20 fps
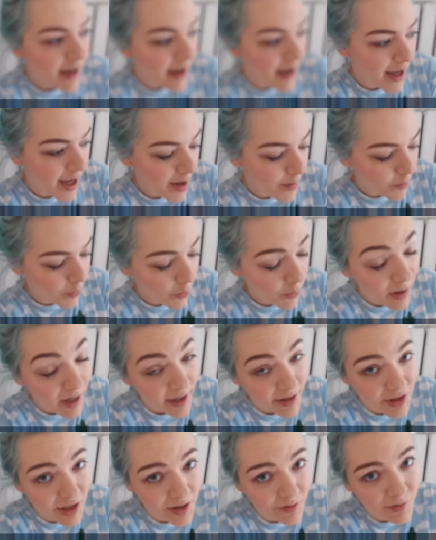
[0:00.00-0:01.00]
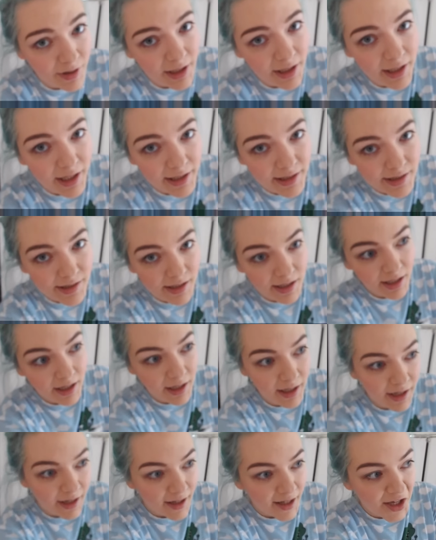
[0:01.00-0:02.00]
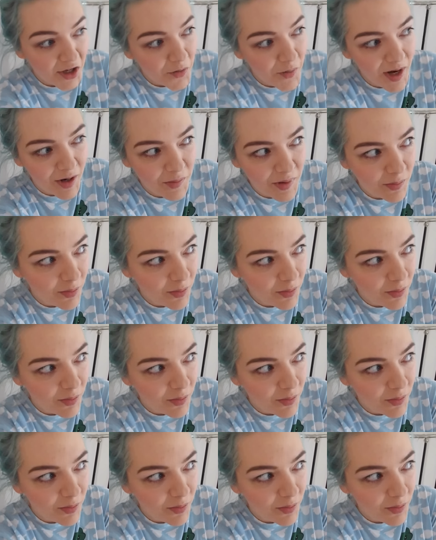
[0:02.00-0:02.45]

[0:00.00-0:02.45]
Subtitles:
But we actually had a really nice day. He made me